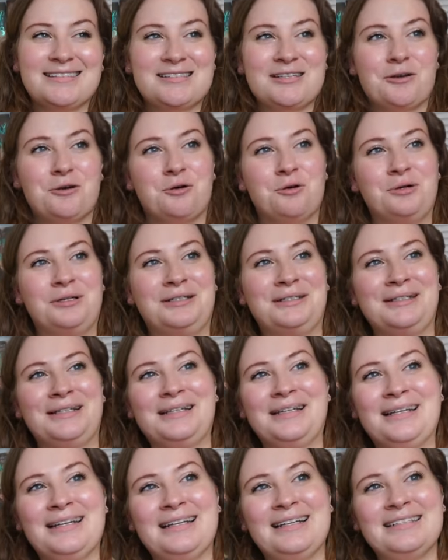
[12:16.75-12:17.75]
So
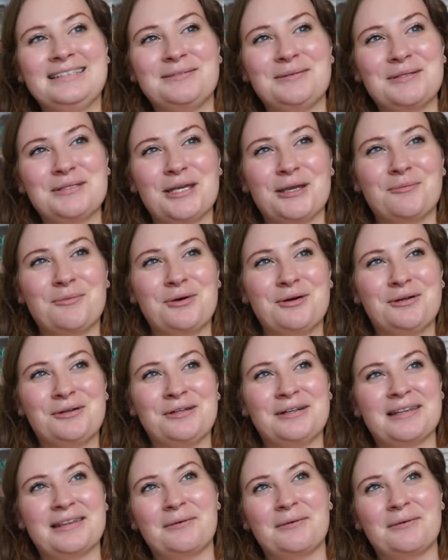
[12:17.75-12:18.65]
to me it's like, well,